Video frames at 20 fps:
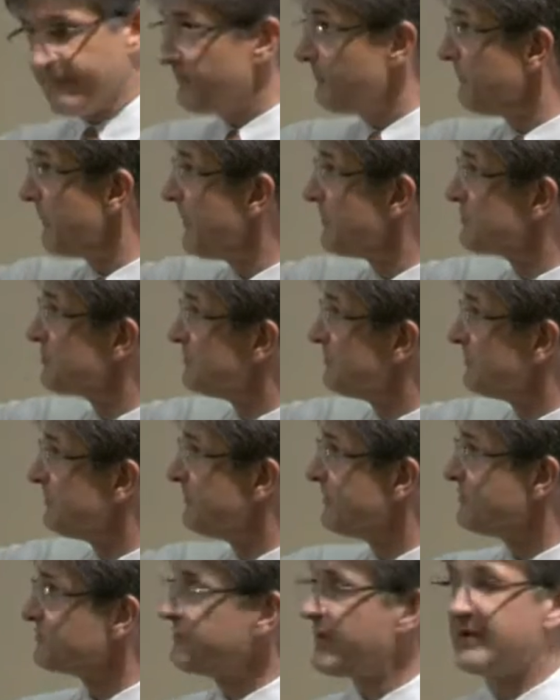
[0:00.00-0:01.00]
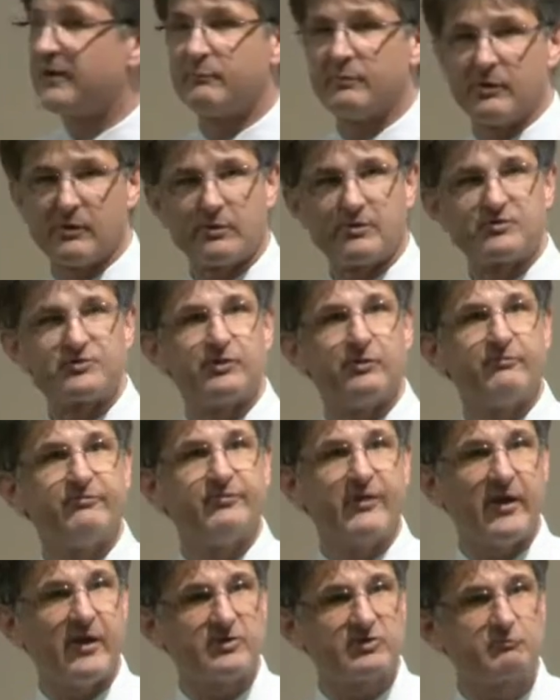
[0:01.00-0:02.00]
information to these data brokers. So
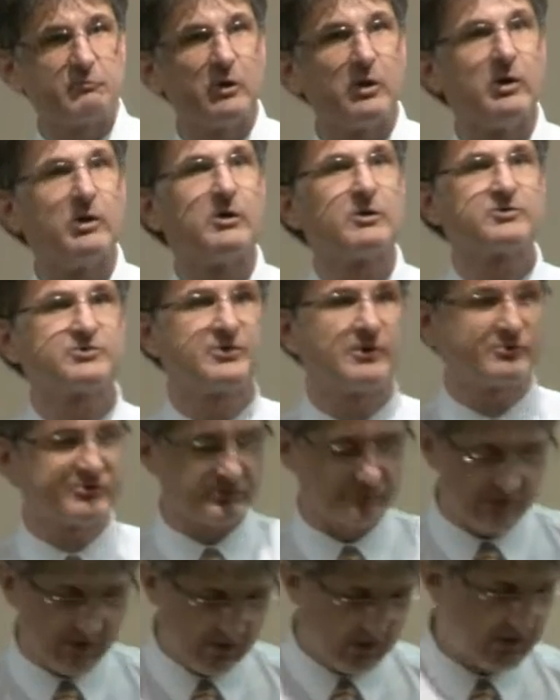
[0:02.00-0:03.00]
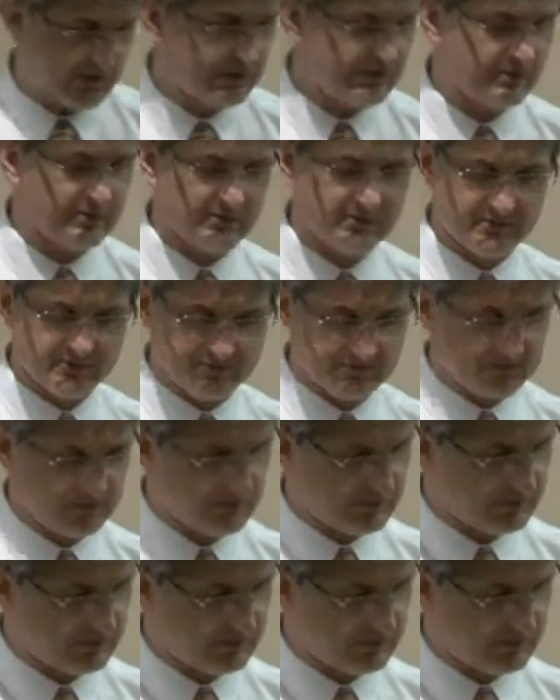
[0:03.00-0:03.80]
Facebook, social media,